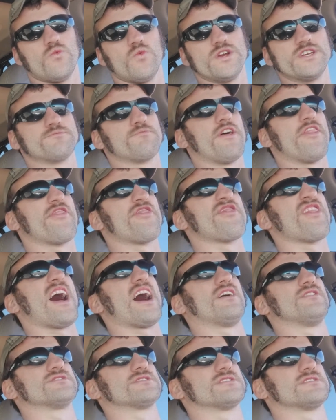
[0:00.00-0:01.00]
spend
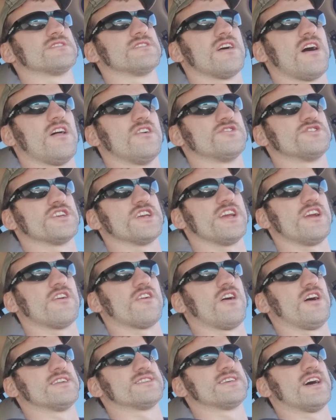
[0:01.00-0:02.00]
thousands of dollars a
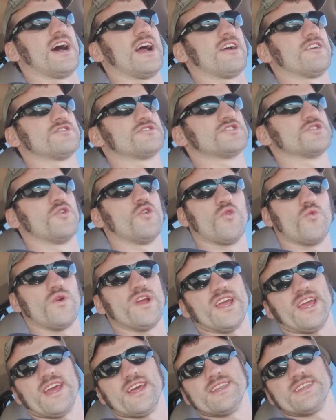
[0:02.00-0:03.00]
year on tires, so
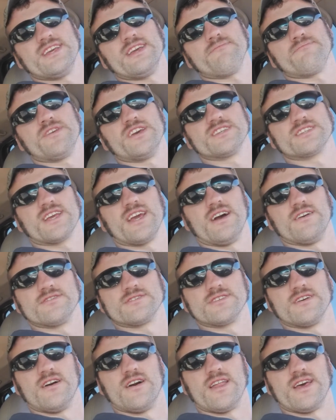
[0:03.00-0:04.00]
we get deep
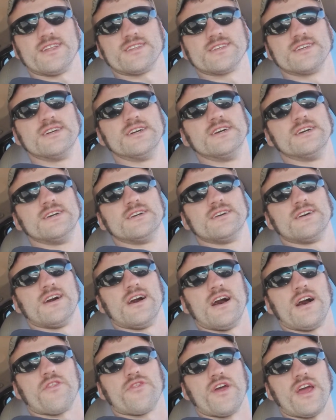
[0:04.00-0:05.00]
discounts on it.
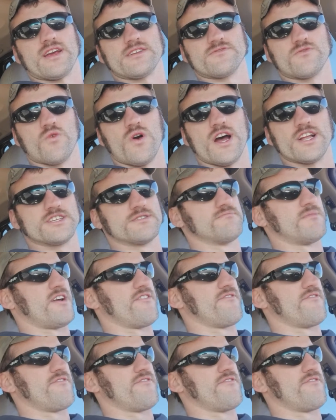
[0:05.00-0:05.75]
Thanks for watching my